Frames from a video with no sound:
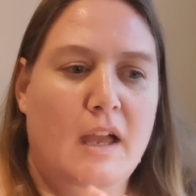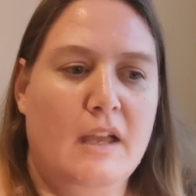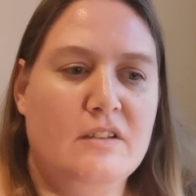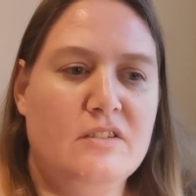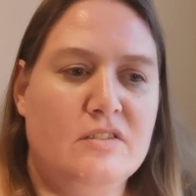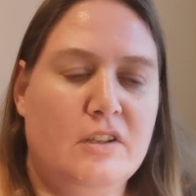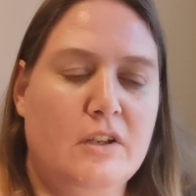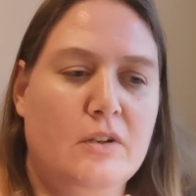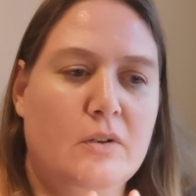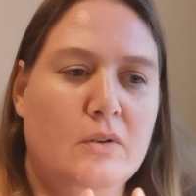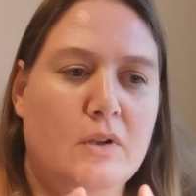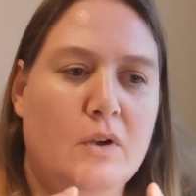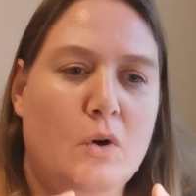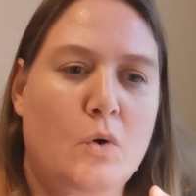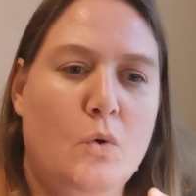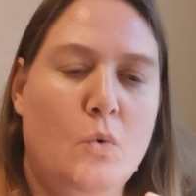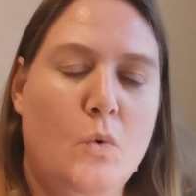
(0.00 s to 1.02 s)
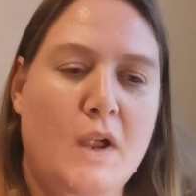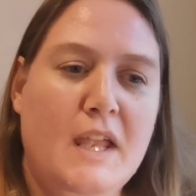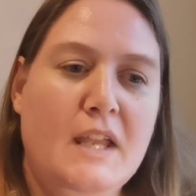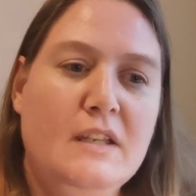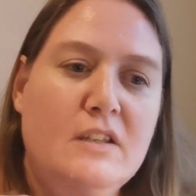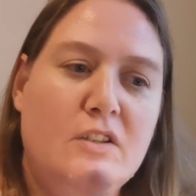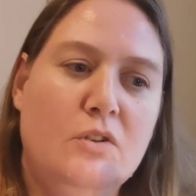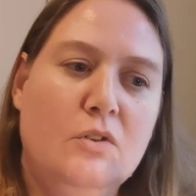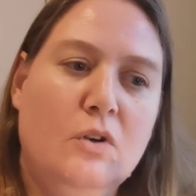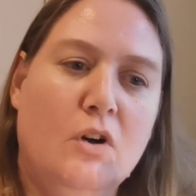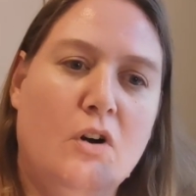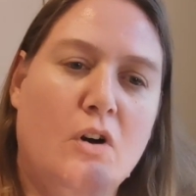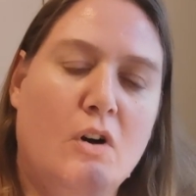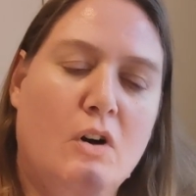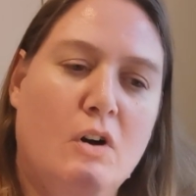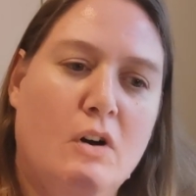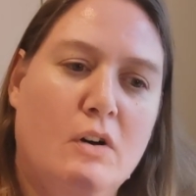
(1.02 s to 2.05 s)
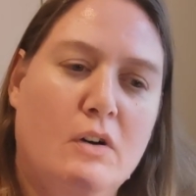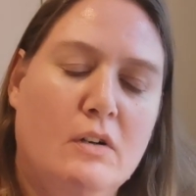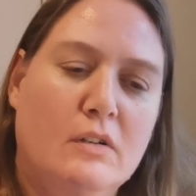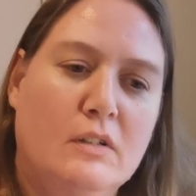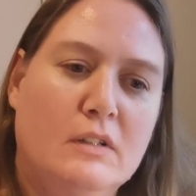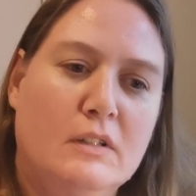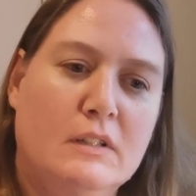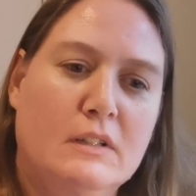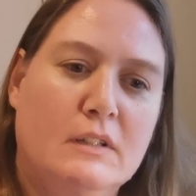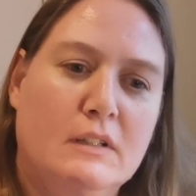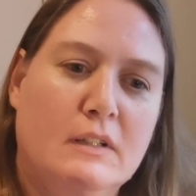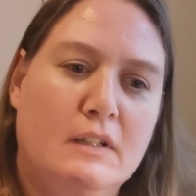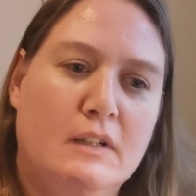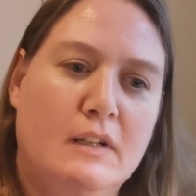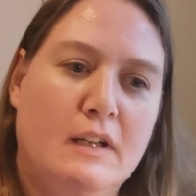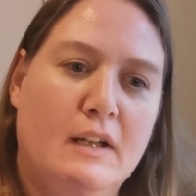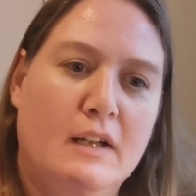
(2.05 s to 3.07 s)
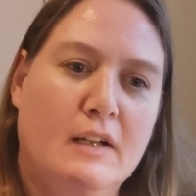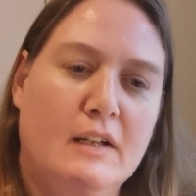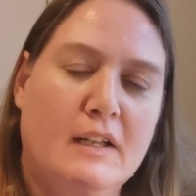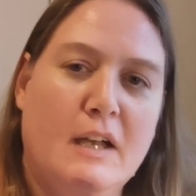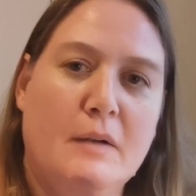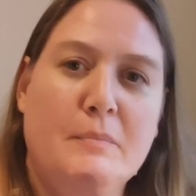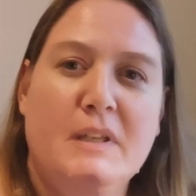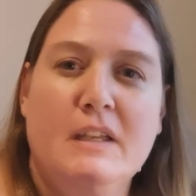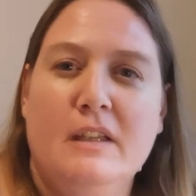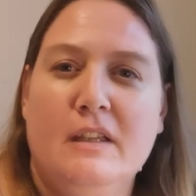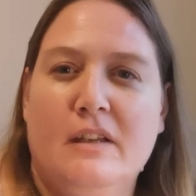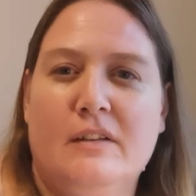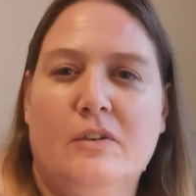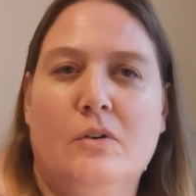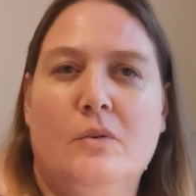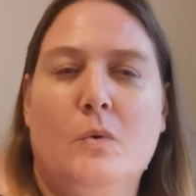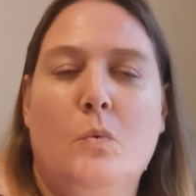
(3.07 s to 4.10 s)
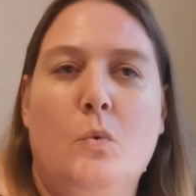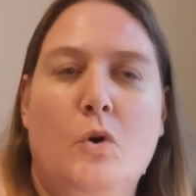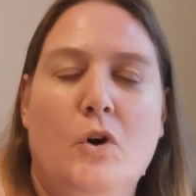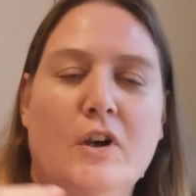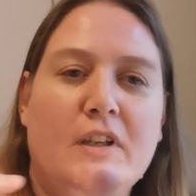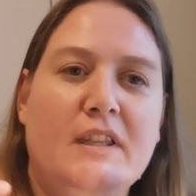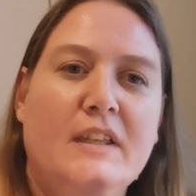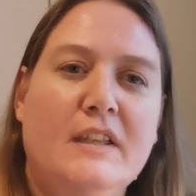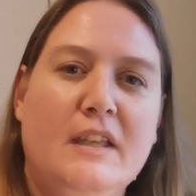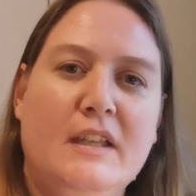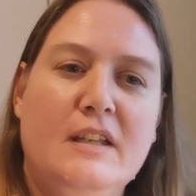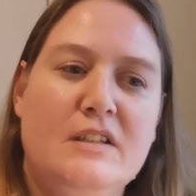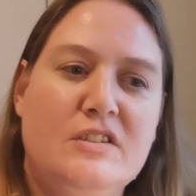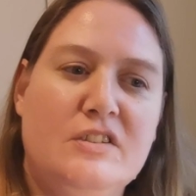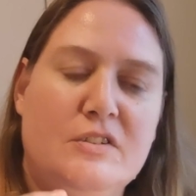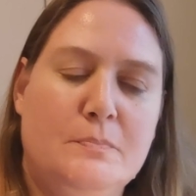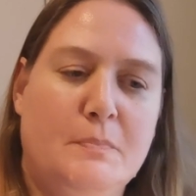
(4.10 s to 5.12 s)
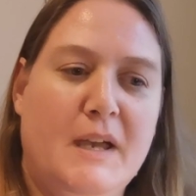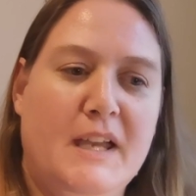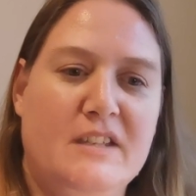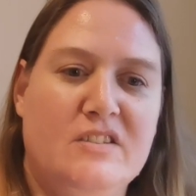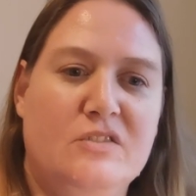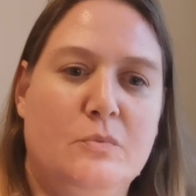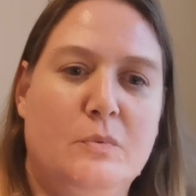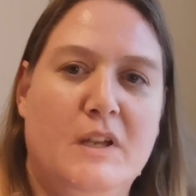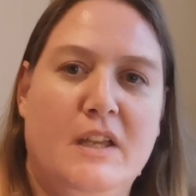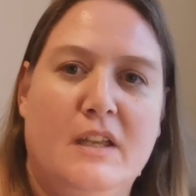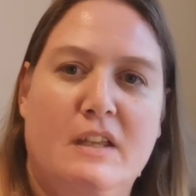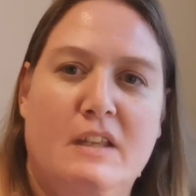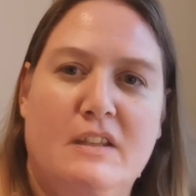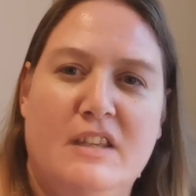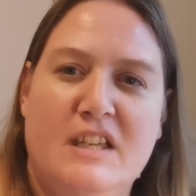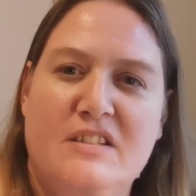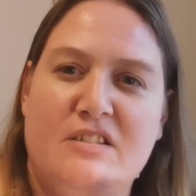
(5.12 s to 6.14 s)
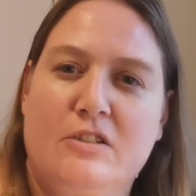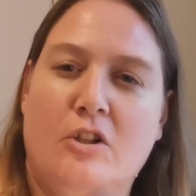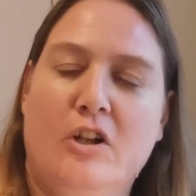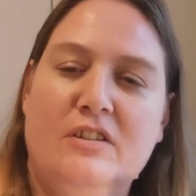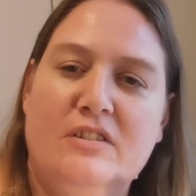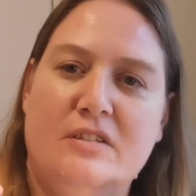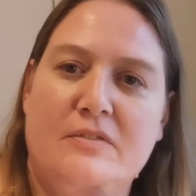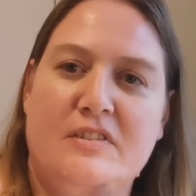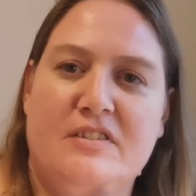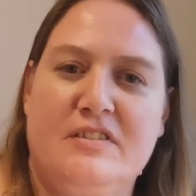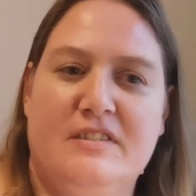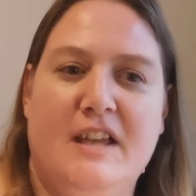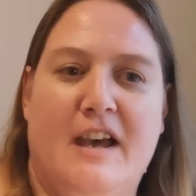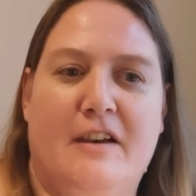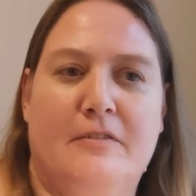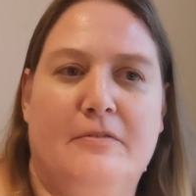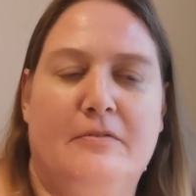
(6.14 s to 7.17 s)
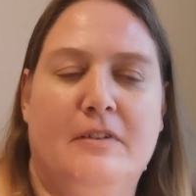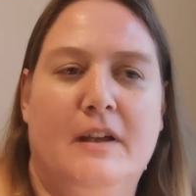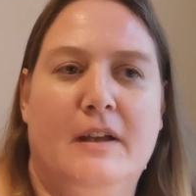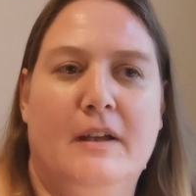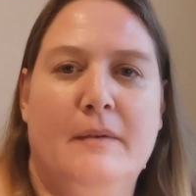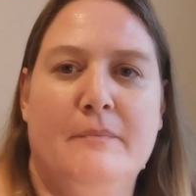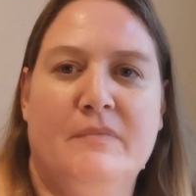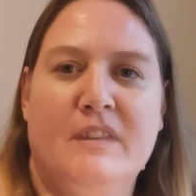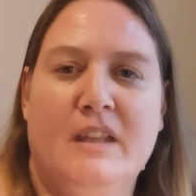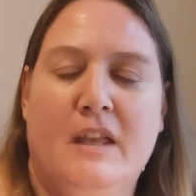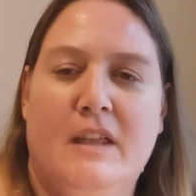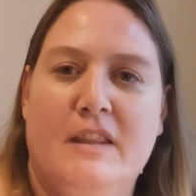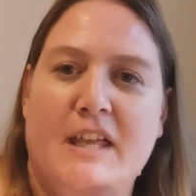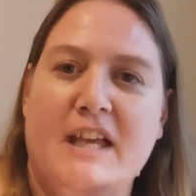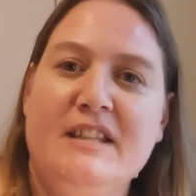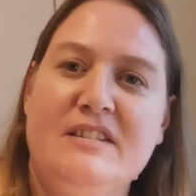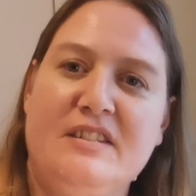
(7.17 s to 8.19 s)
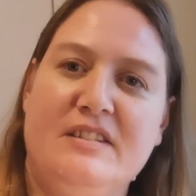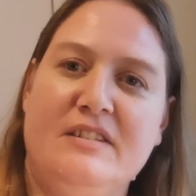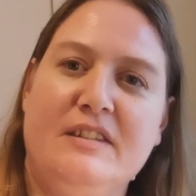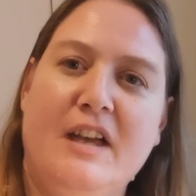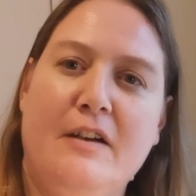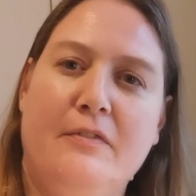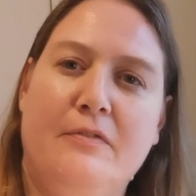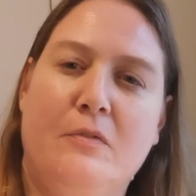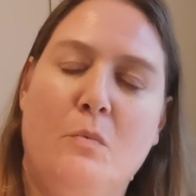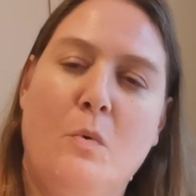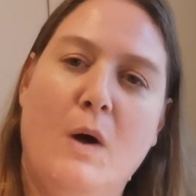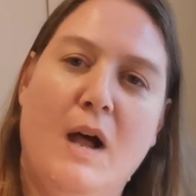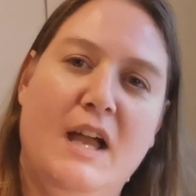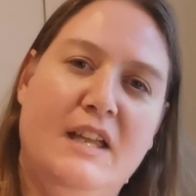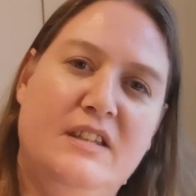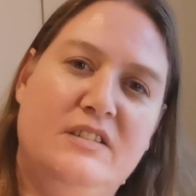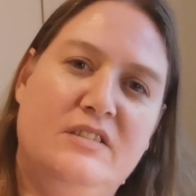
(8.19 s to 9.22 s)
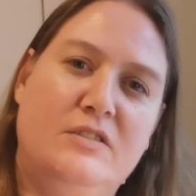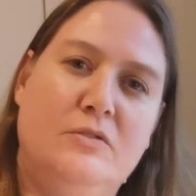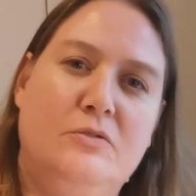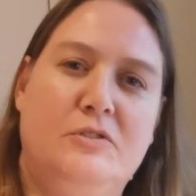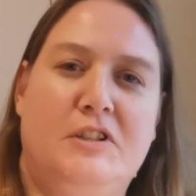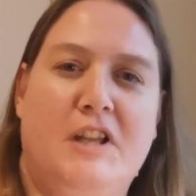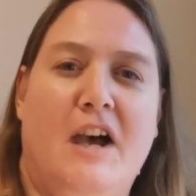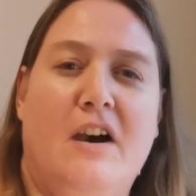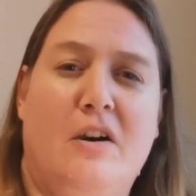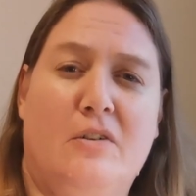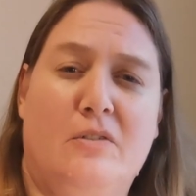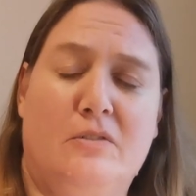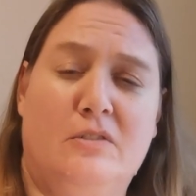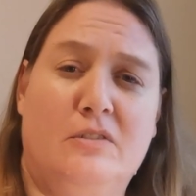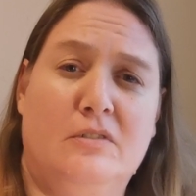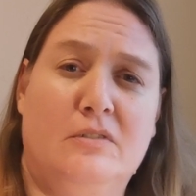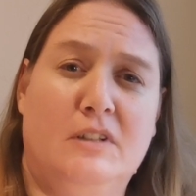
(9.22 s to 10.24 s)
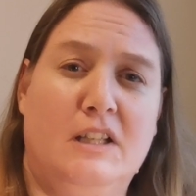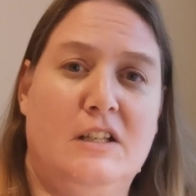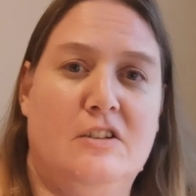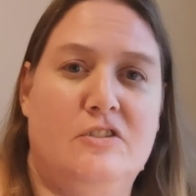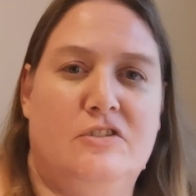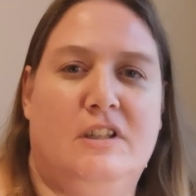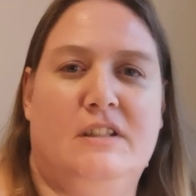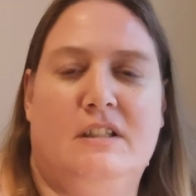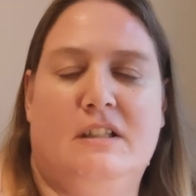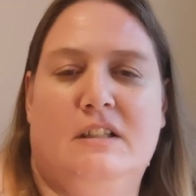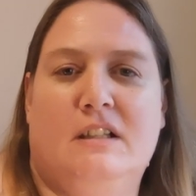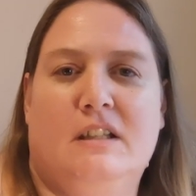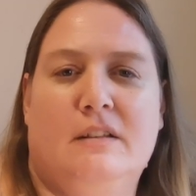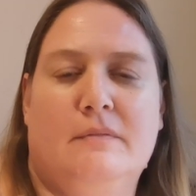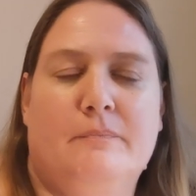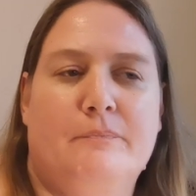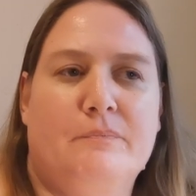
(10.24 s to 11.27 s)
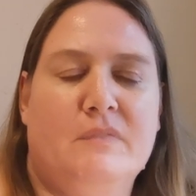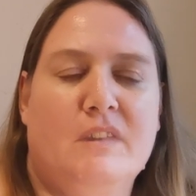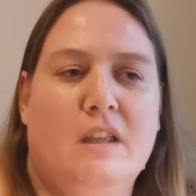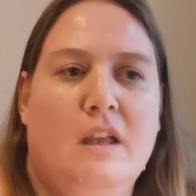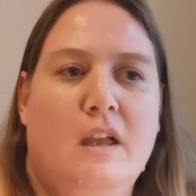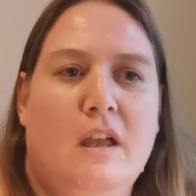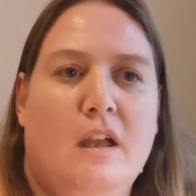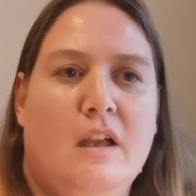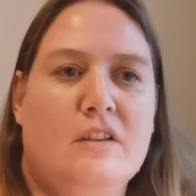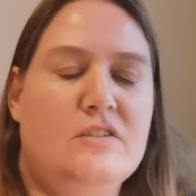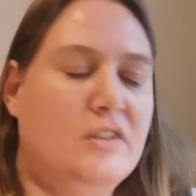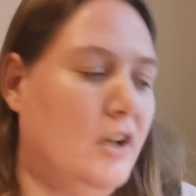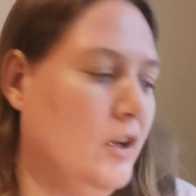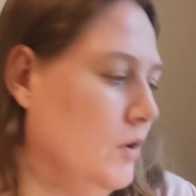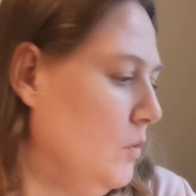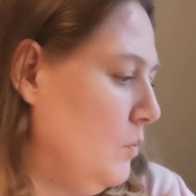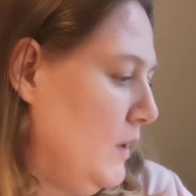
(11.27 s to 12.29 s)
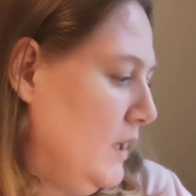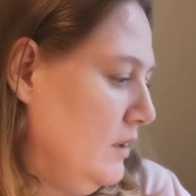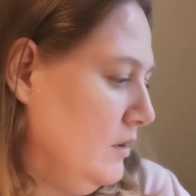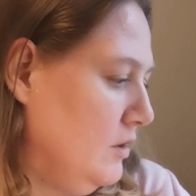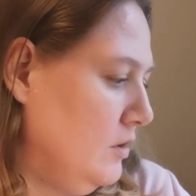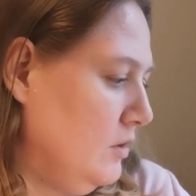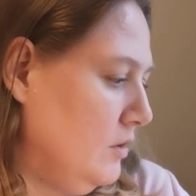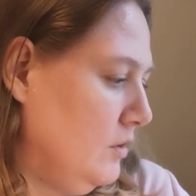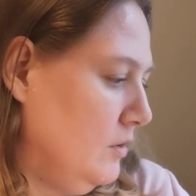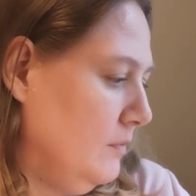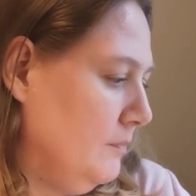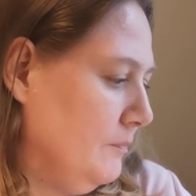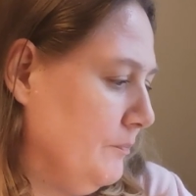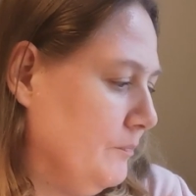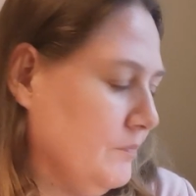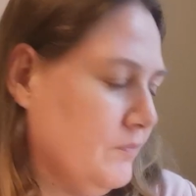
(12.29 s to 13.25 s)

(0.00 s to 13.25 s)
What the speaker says: And so when you are coming or working in a space where there's lots of stuff, that stuff weighs you down energetically. And so when you,